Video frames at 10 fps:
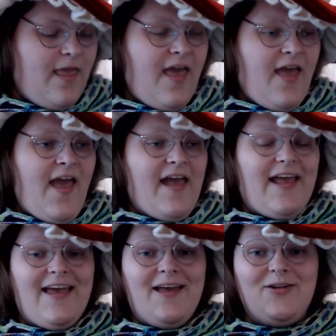
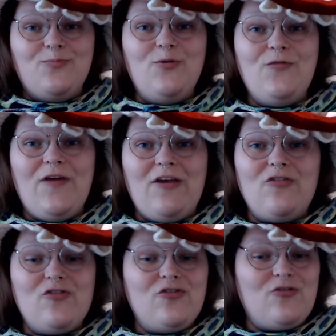And moving
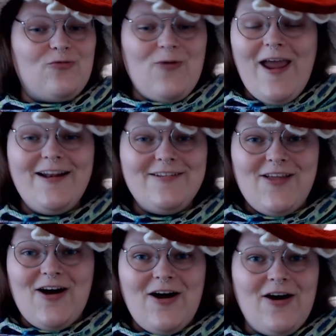straight
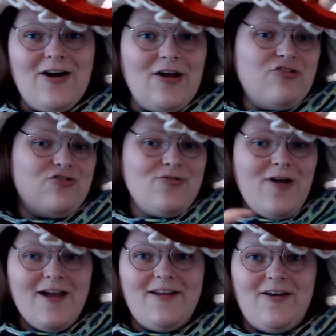along, trucking
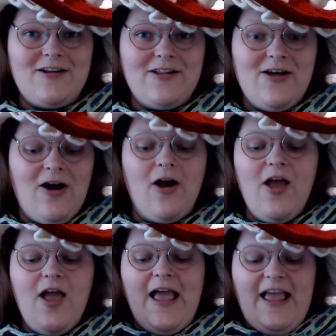on along
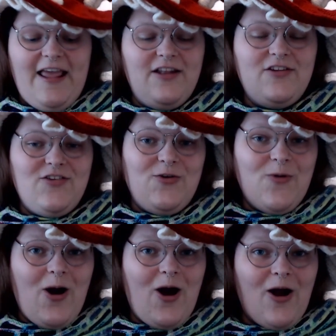into
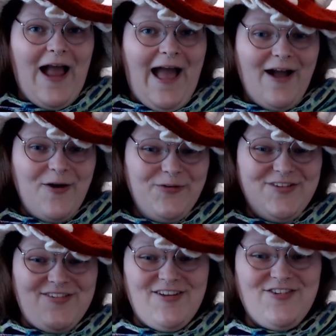our
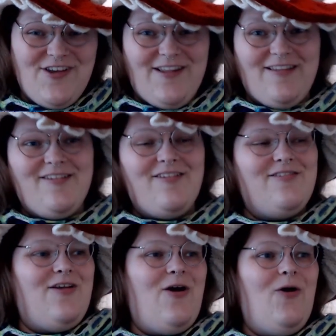acquisitions.
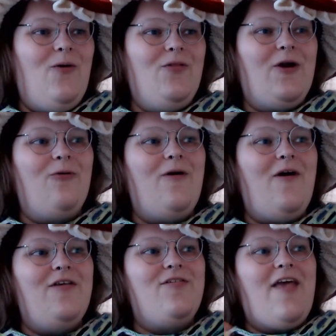So there was
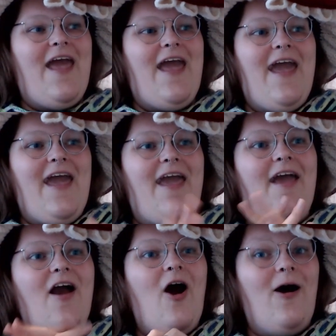a
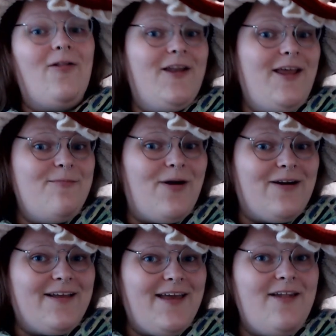holiday
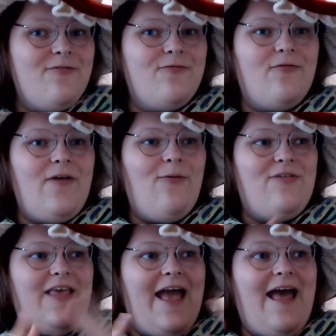market. It was the
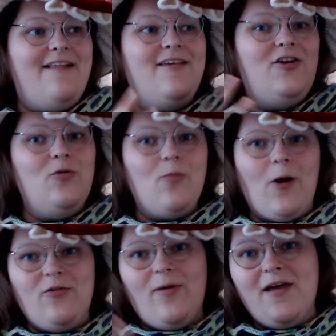Etsy New
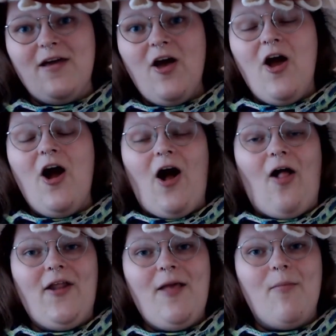Brunswick holiday
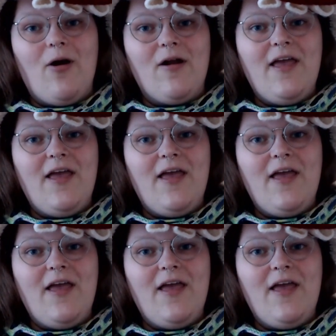market